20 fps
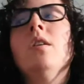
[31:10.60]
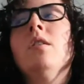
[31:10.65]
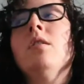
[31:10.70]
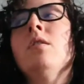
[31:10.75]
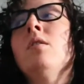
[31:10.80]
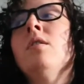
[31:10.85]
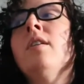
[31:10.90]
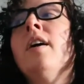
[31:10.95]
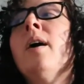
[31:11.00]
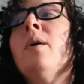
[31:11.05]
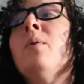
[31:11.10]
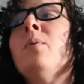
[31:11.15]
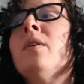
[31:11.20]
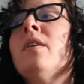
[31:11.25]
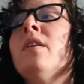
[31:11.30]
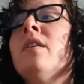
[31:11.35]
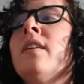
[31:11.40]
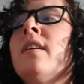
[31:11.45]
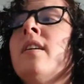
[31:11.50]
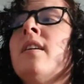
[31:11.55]
So now
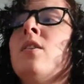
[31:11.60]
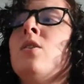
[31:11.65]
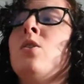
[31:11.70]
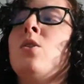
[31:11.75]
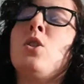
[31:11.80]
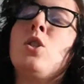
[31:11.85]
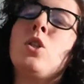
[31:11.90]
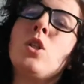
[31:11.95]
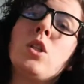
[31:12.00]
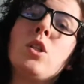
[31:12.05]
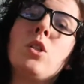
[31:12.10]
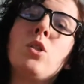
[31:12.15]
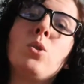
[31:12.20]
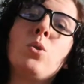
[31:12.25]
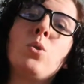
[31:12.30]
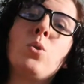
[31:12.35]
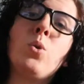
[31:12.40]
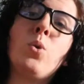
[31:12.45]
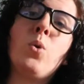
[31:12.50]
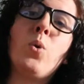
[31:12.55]
we're going to get into chicken
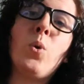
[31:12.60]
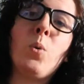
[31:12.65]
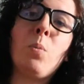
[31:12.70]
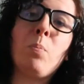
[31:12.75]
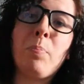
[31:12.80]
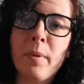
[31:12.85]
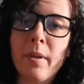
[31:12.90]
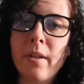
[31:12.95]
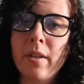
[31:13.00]
soup.